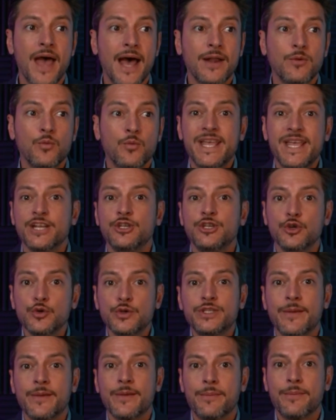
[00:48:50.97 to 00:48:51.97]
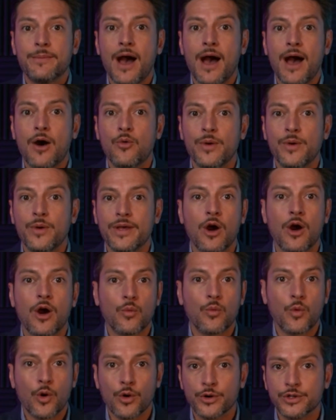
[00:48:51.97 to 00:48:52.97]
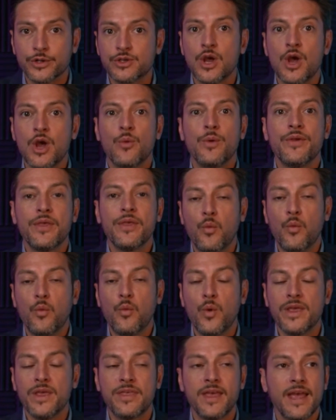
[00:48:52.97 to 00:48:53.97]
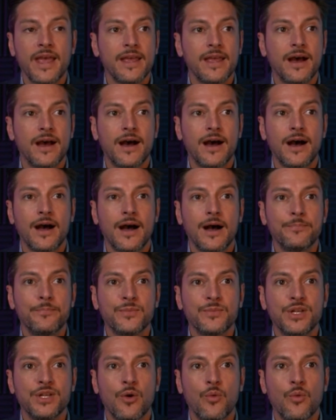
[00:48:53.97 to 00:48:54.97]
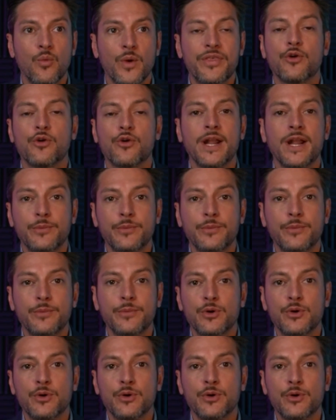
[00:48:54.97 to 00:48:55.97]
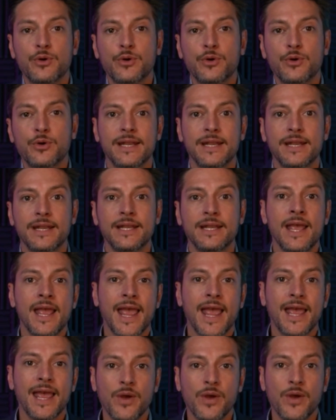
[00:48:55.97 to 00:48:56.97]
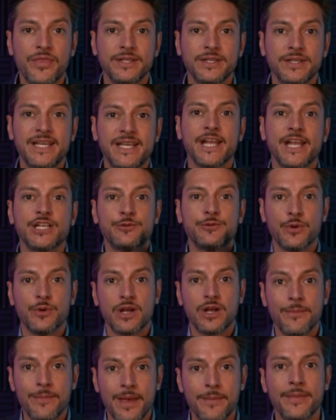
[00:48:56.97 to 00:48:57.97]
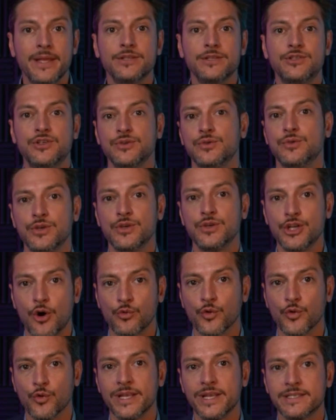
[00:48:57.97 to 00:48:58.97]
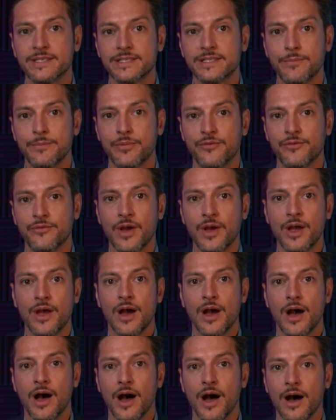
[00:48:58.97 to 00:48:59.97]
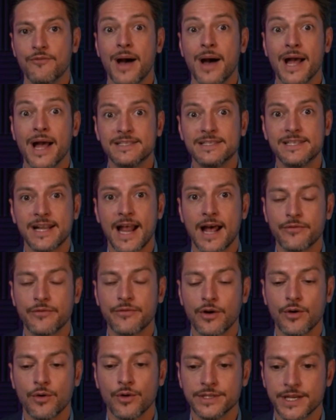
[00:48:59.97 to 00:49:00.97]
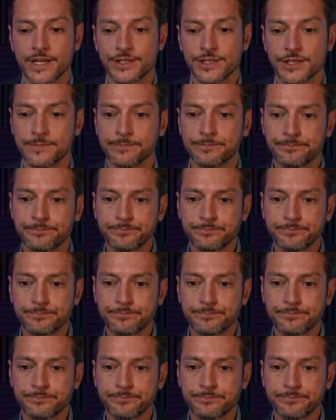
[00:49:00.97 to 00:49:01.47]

that we can do something about with our words, with a credible campaign, and with a tangible commitment to rooting this type of mindset out of our organization.